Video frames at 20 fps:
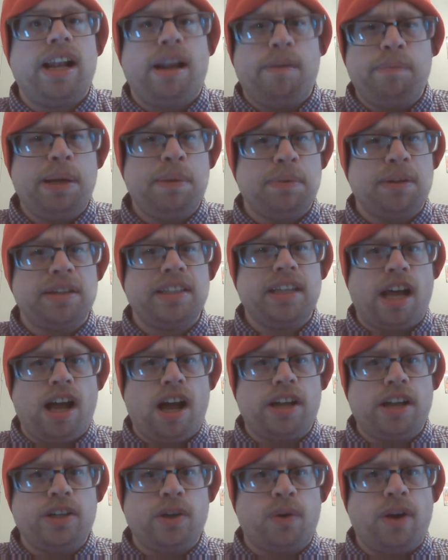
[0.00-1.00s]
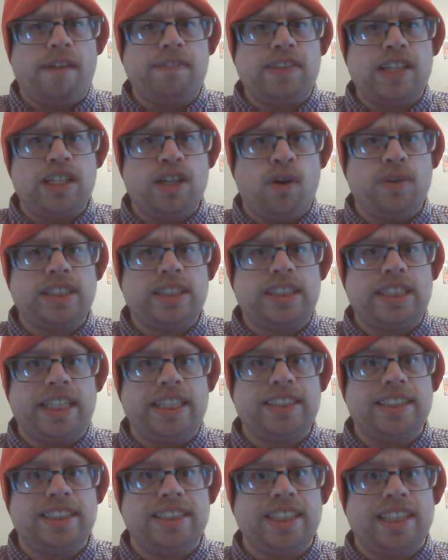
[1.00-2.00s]
people don't often notice
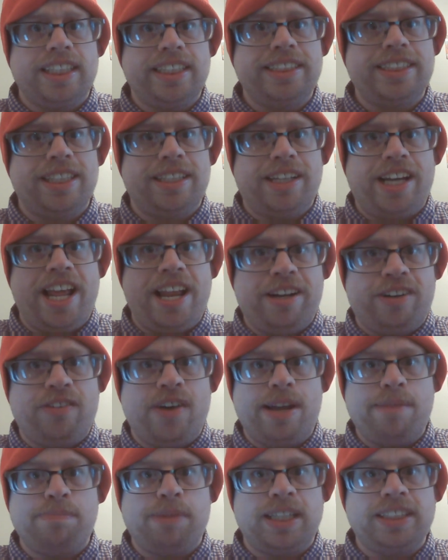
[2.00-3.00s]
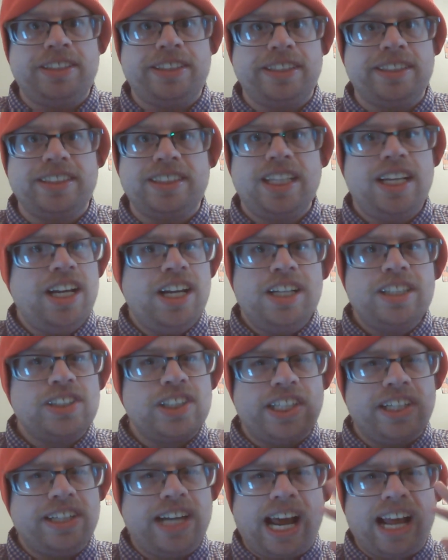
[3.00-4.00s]
things until it's in great bunches.
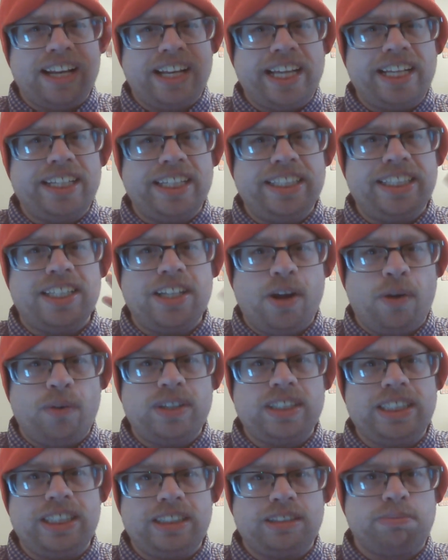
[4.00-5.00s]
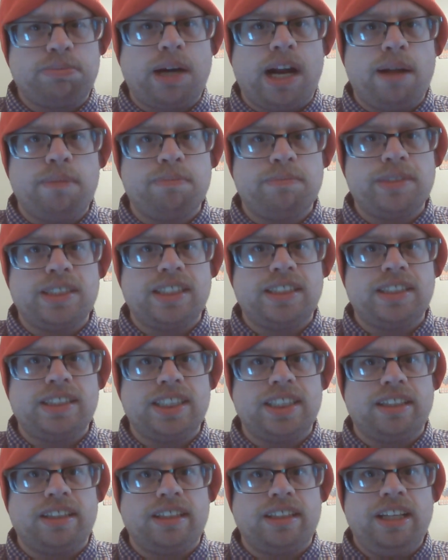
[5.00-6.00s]
So you're not likely to notice these problems
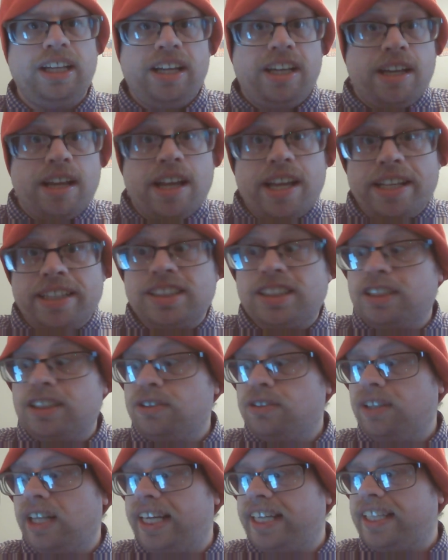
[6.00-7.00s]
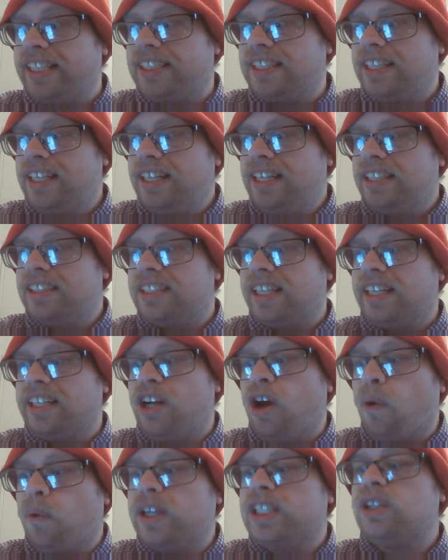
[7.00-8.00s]
until it's too late. It's like
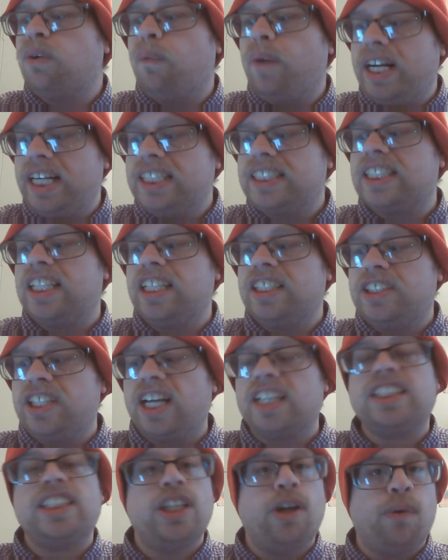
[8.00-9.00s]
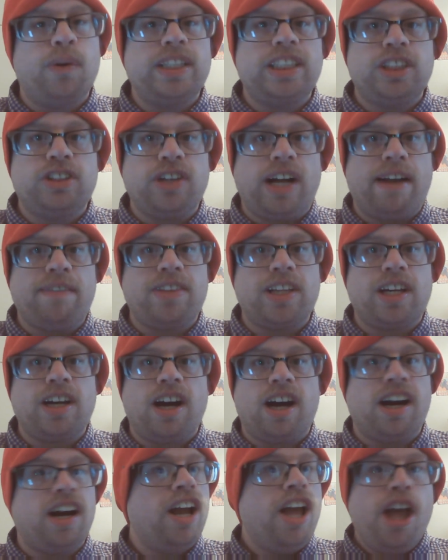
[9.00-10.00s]
no one to witness and adjust, no one to drive the
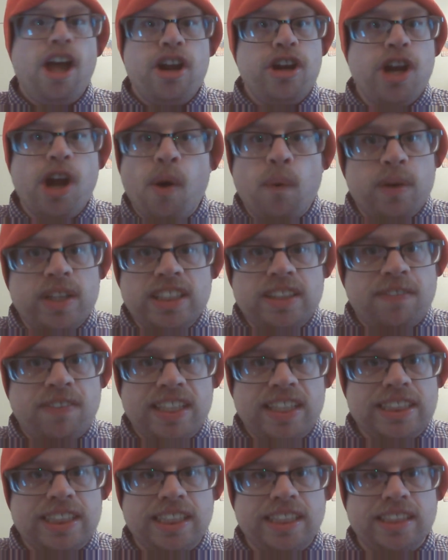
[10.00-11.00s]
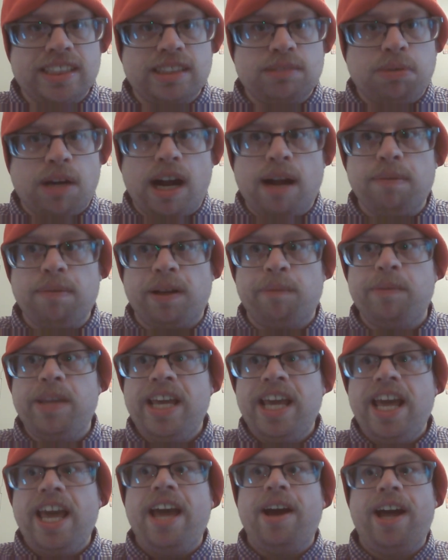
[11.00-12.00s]
car. No one's fixing this problem.
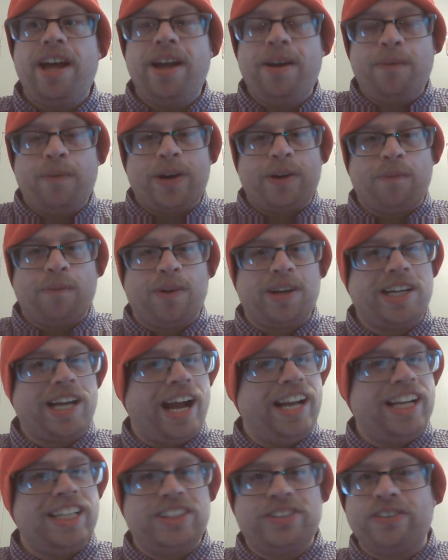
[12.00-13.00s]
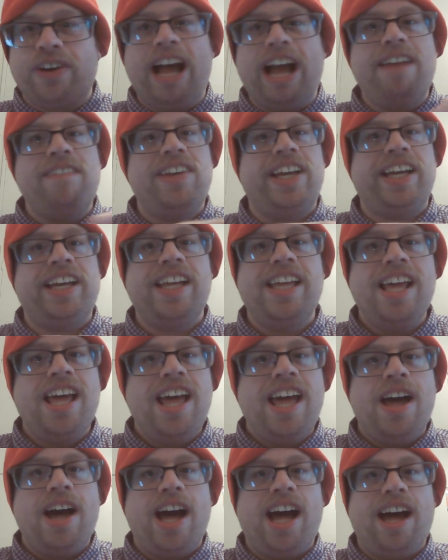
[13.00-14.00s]
We're kind of driving
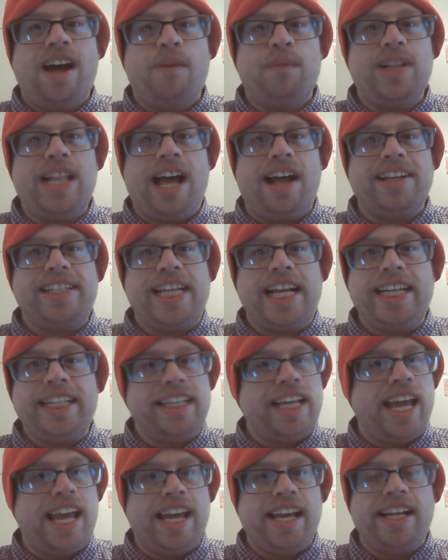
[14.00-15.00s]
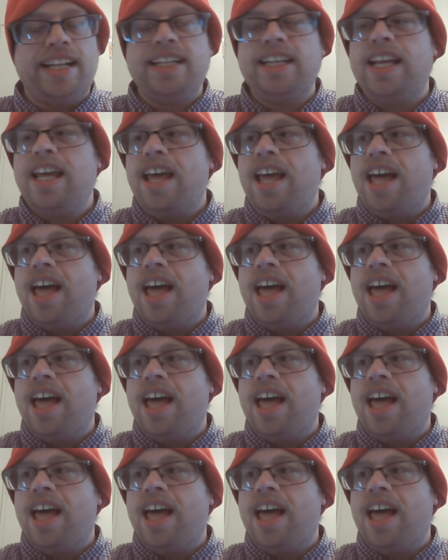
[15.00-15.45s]
without any aid,